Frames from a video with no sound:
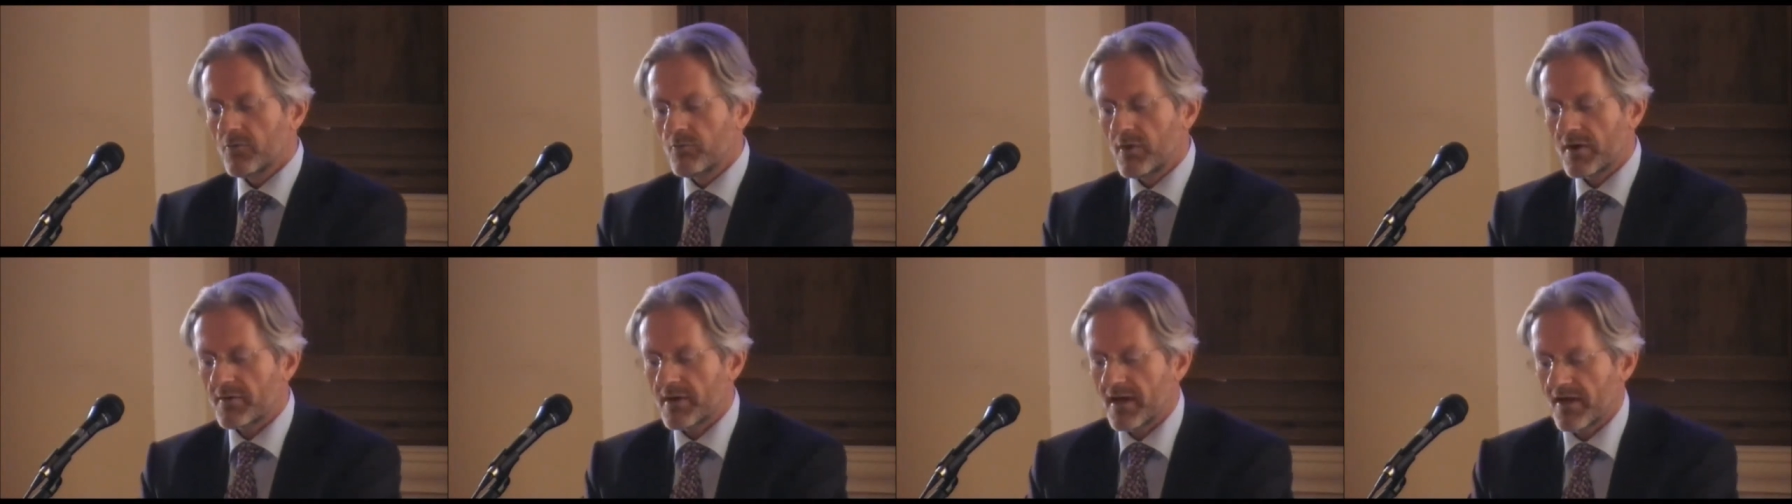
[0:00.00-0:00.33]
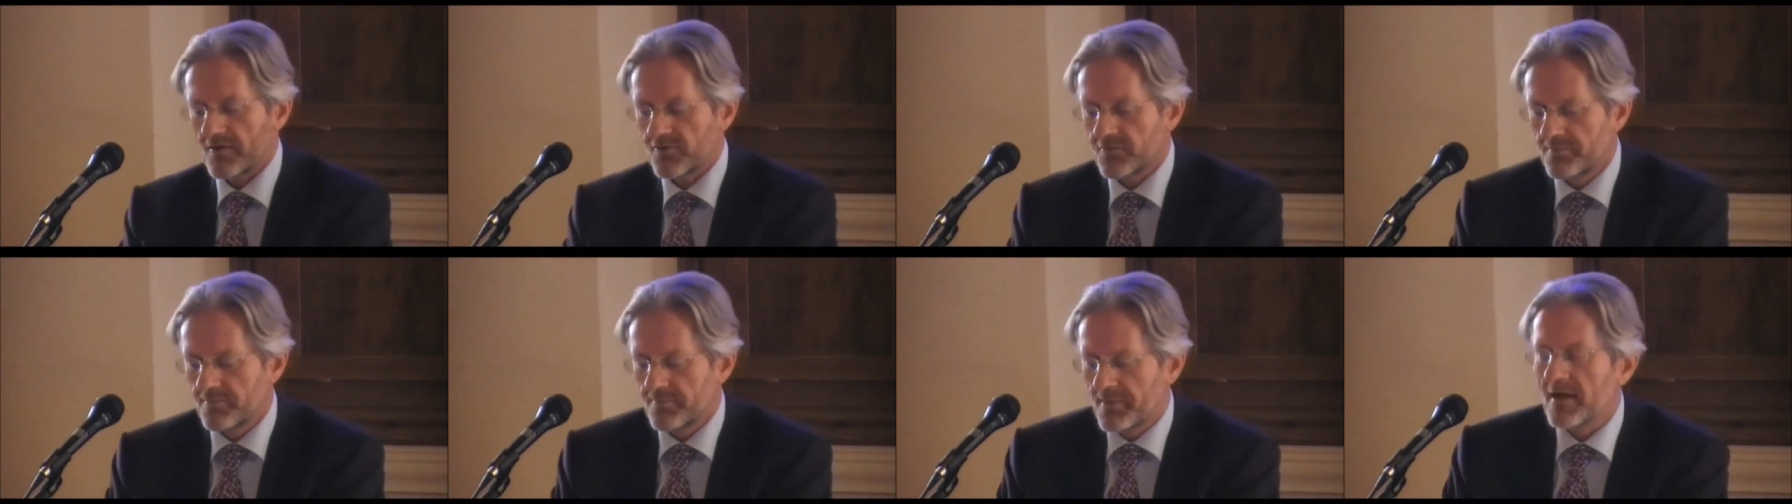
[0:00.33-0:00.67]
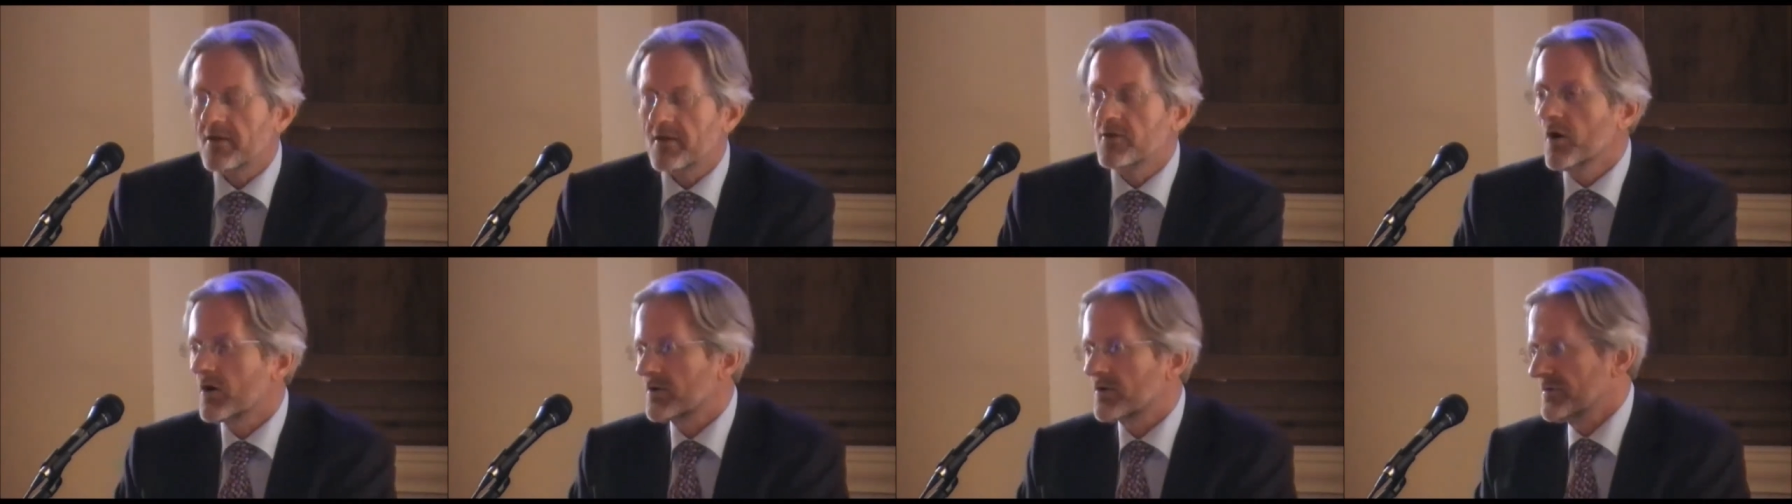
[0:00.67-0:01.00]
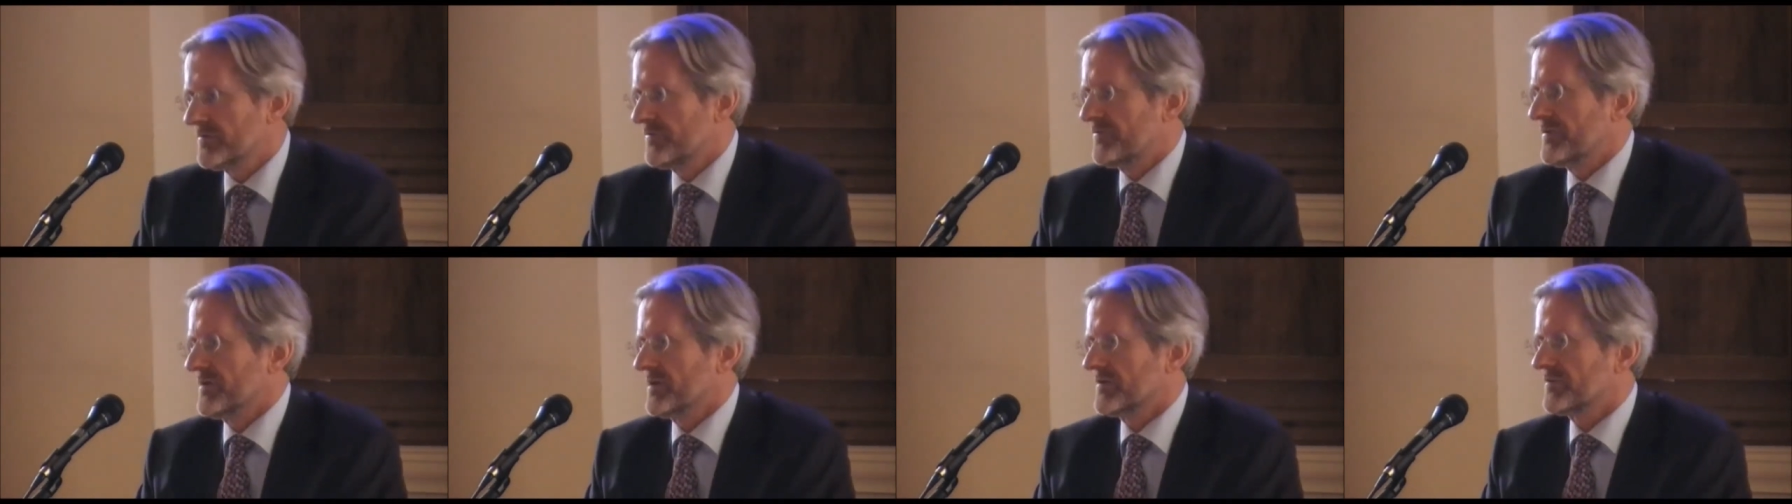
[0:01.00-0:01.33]
Whereas
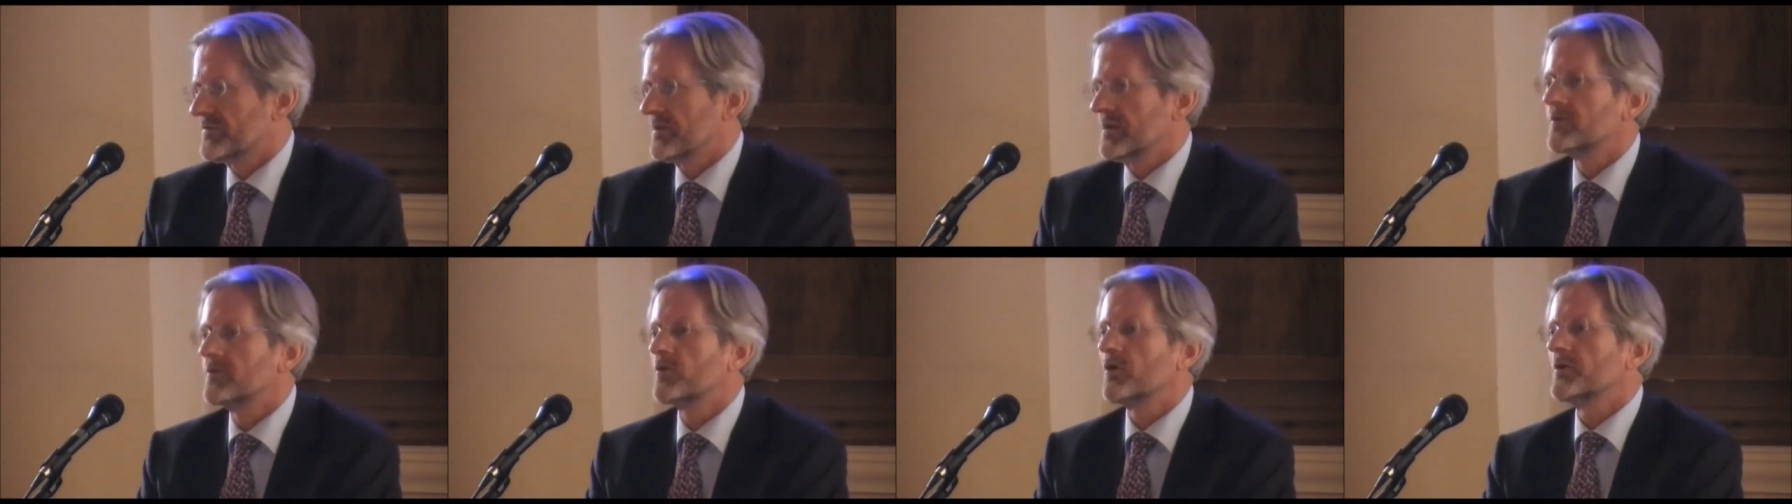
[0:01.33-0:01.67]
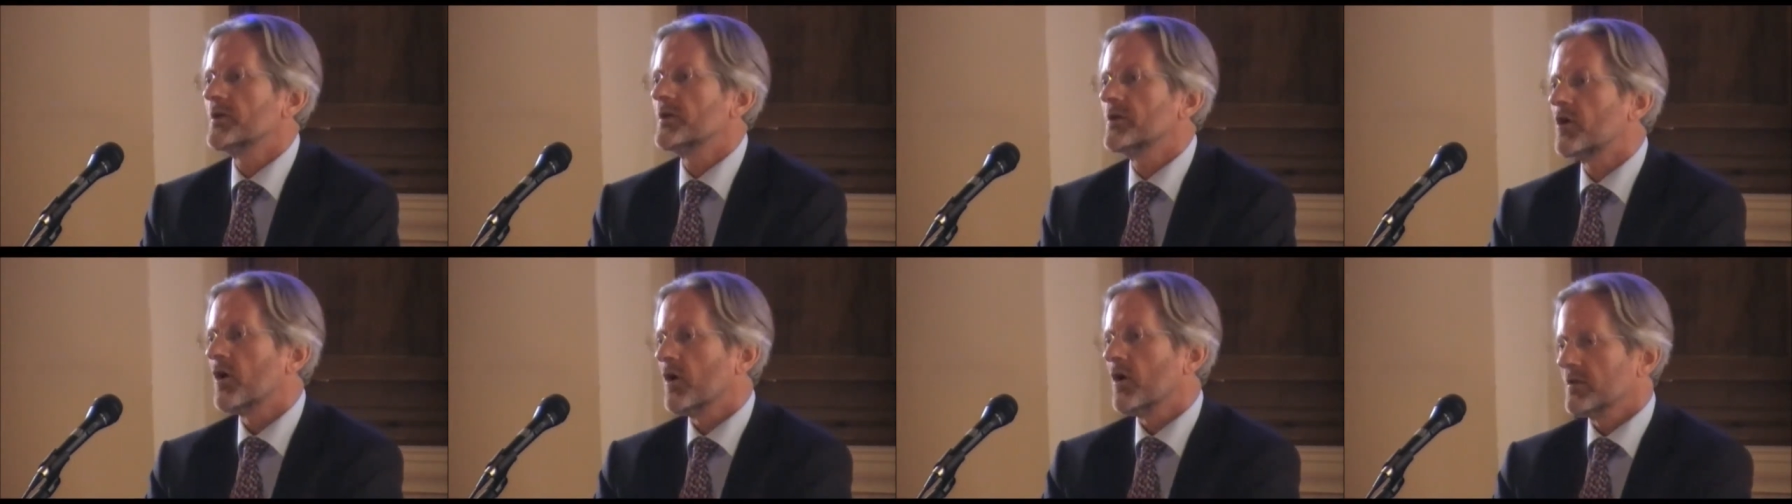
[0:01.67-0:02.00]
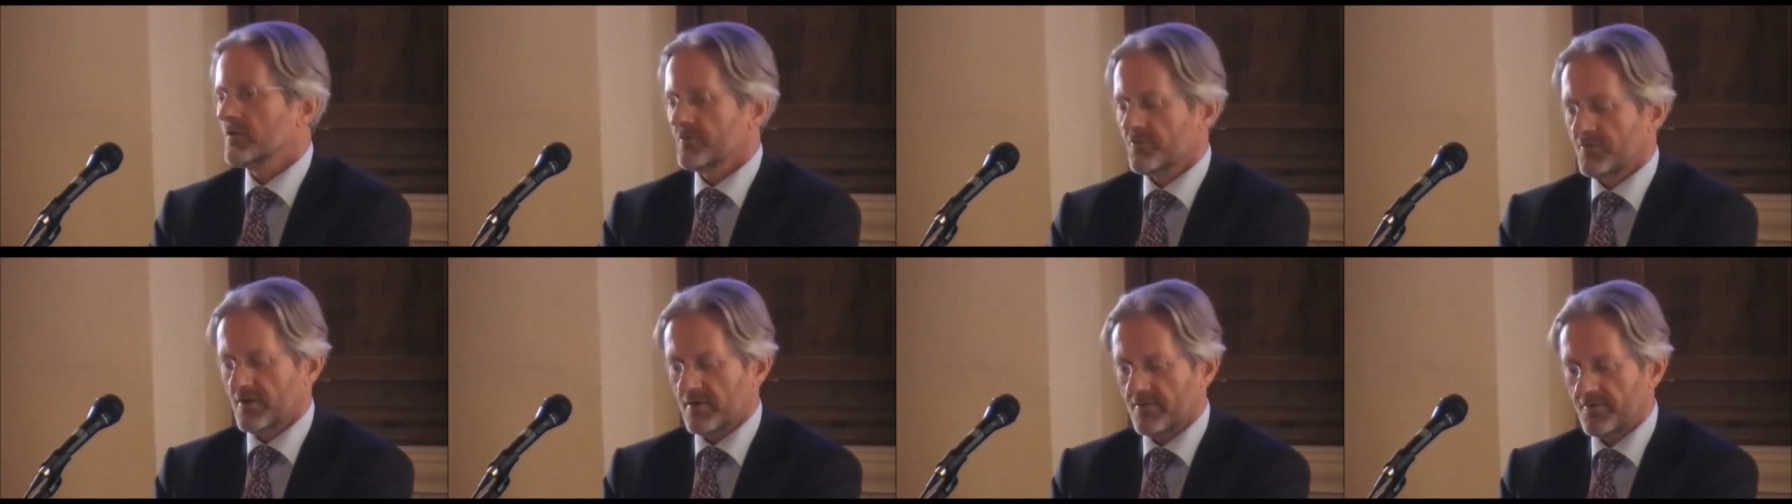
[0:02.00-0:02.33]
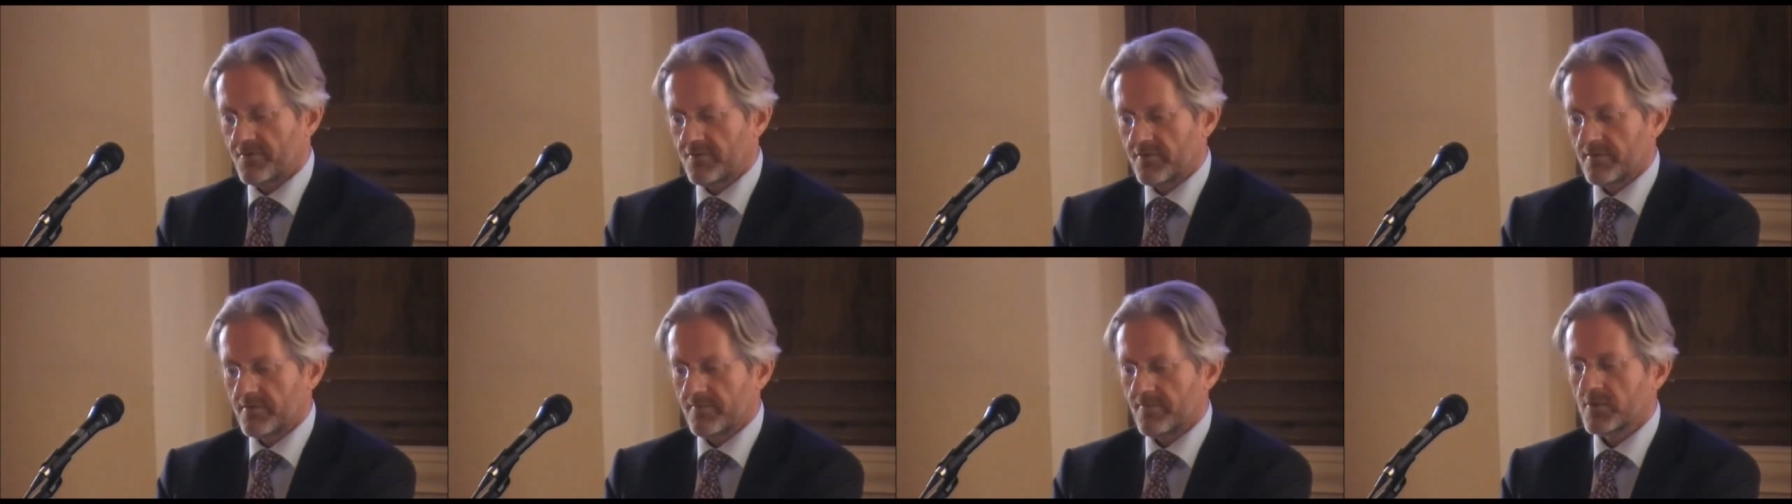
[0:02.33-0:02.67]
paleographers and
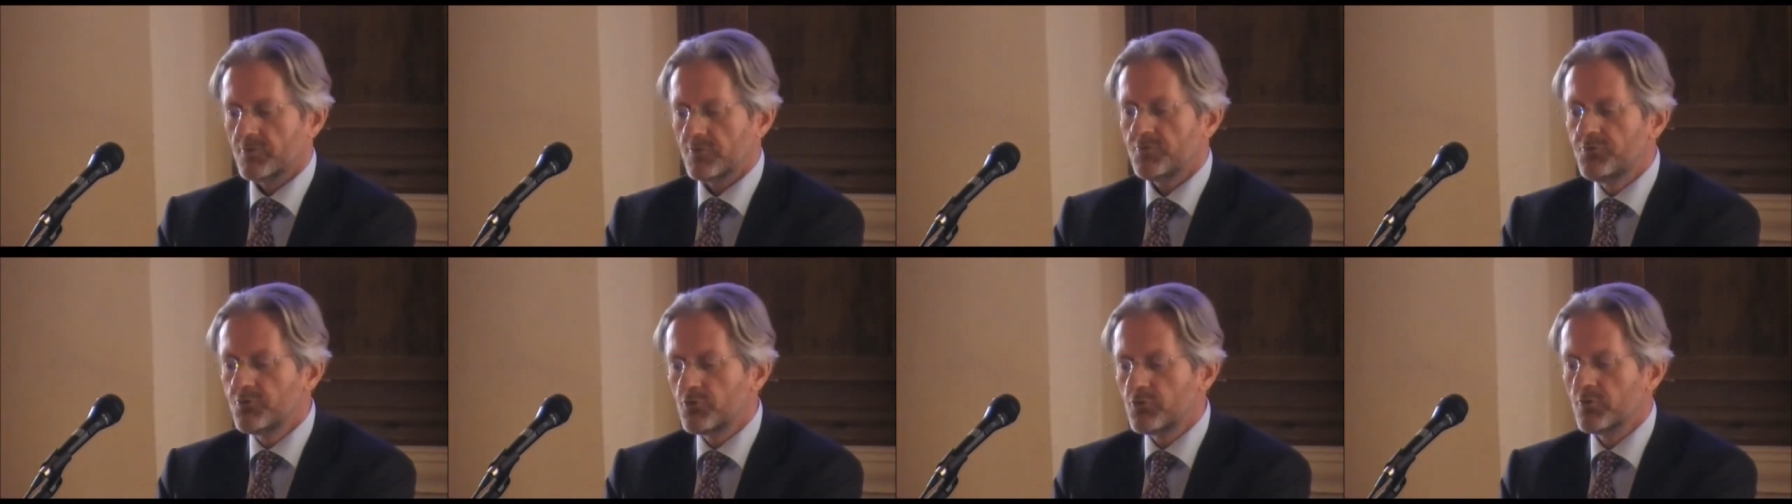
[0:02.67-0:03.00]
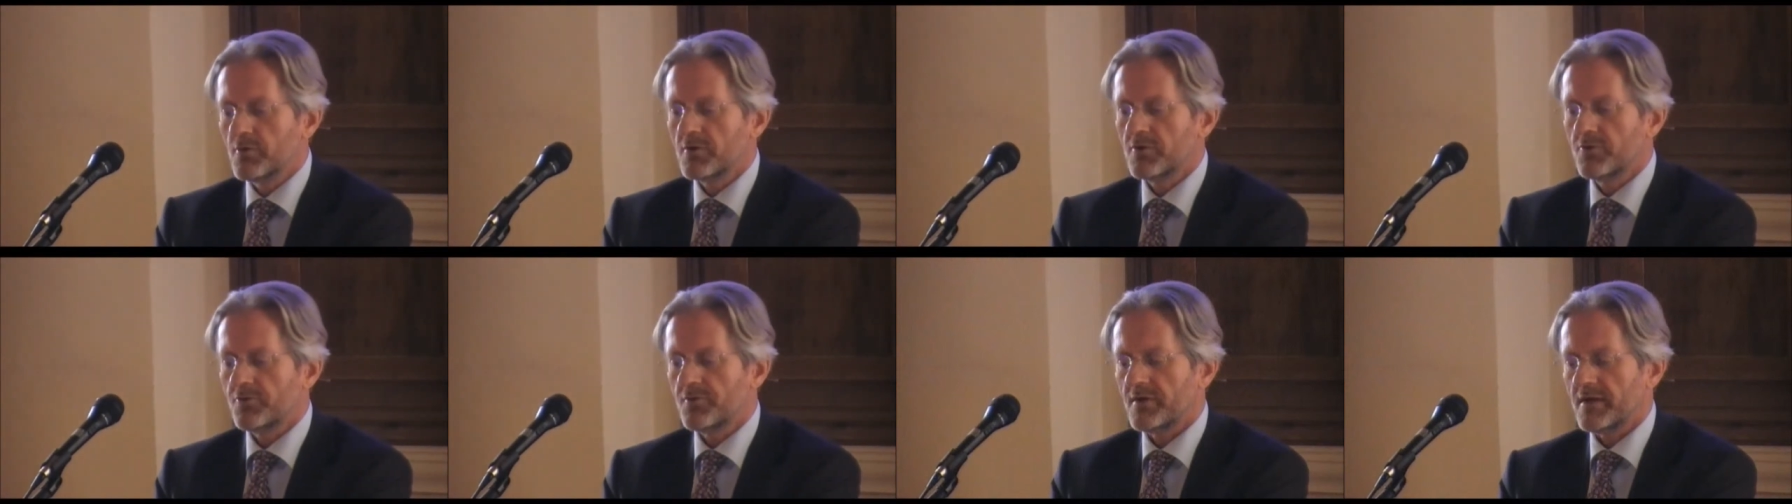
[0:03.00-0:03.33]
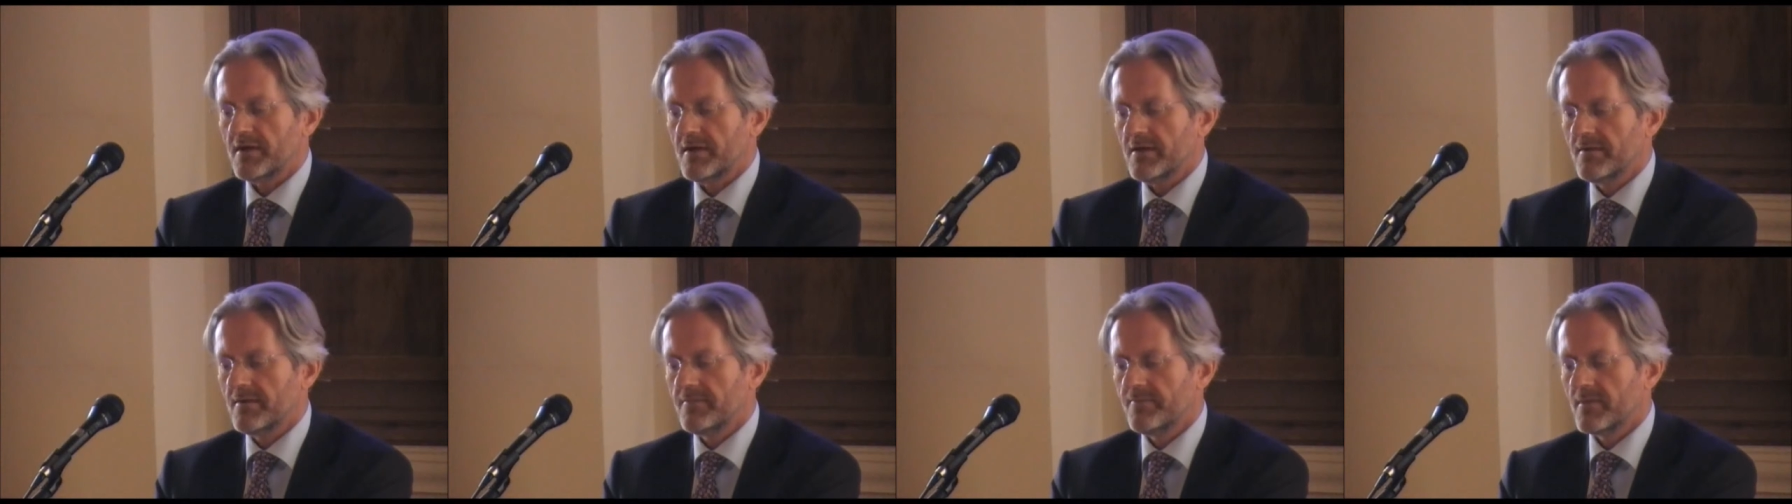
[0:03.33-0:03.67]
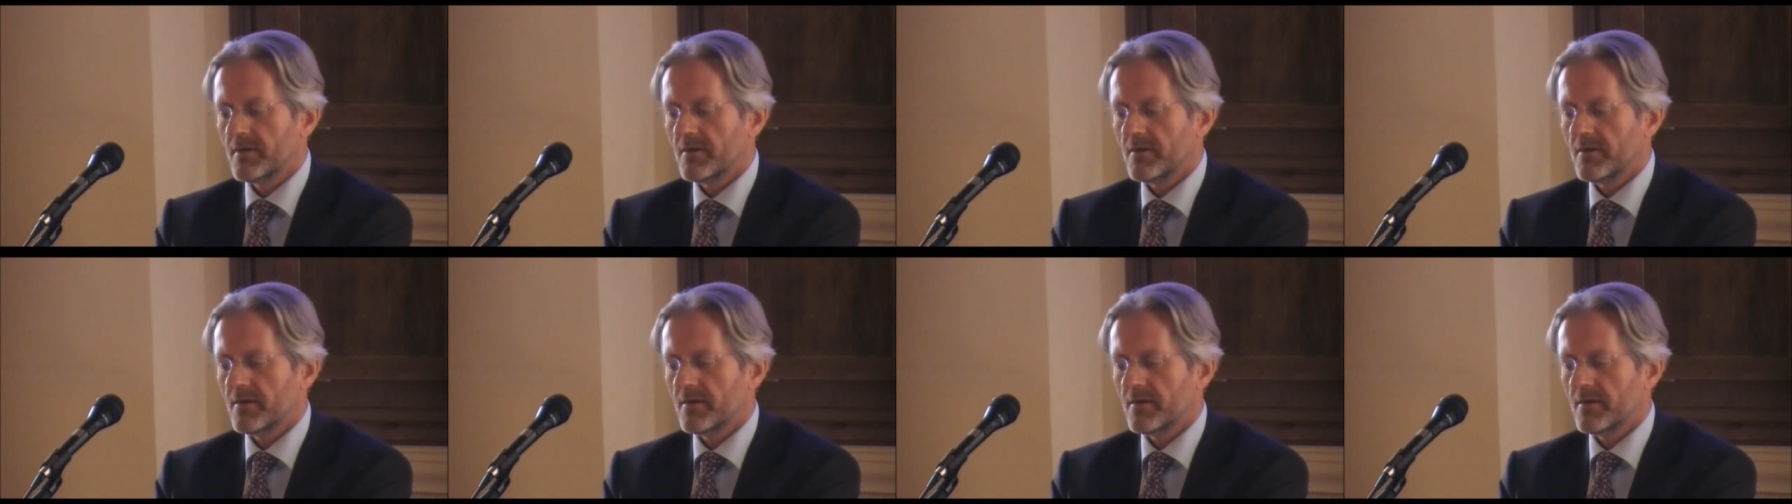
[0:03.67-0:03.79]
codicologists do agree